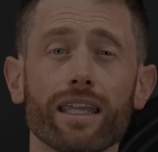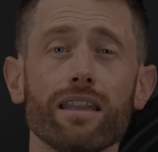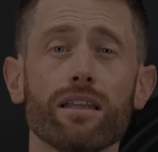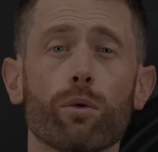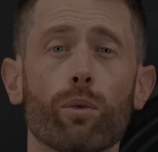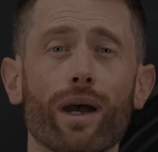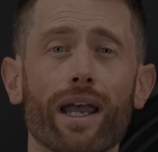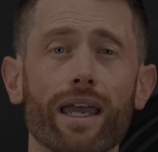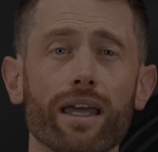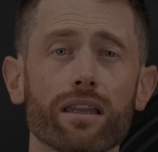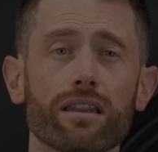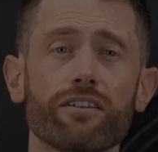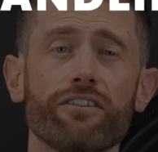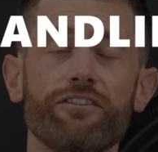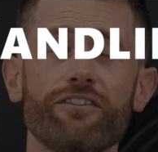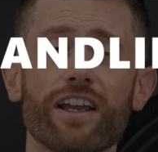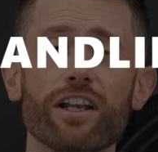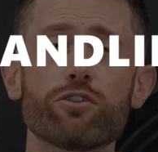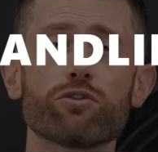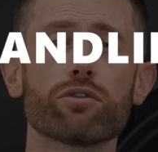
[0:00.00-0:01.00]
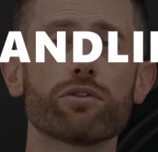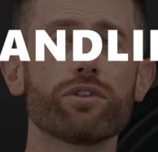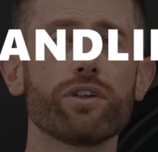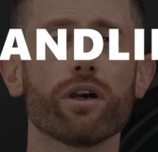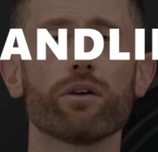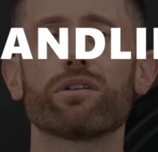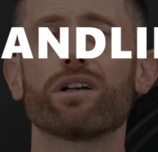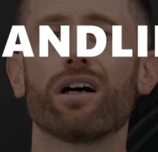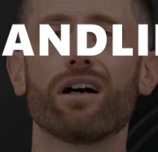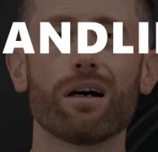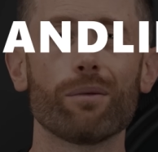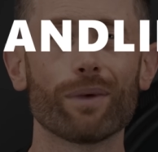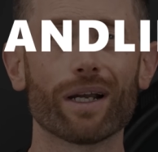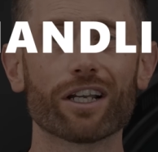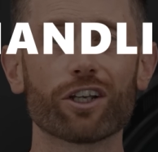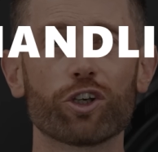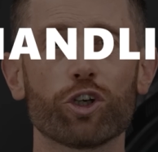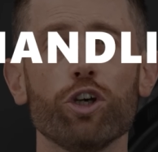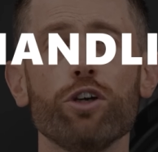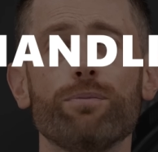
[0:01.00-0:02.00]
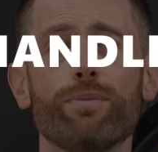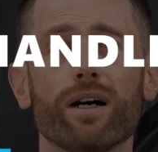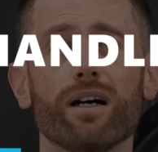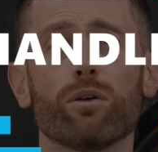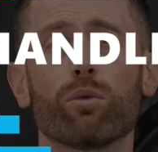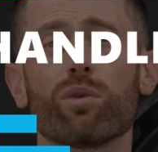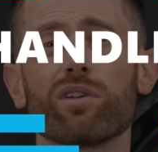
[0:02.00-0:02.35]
in the wet, the Federal, Yokohama and Cooper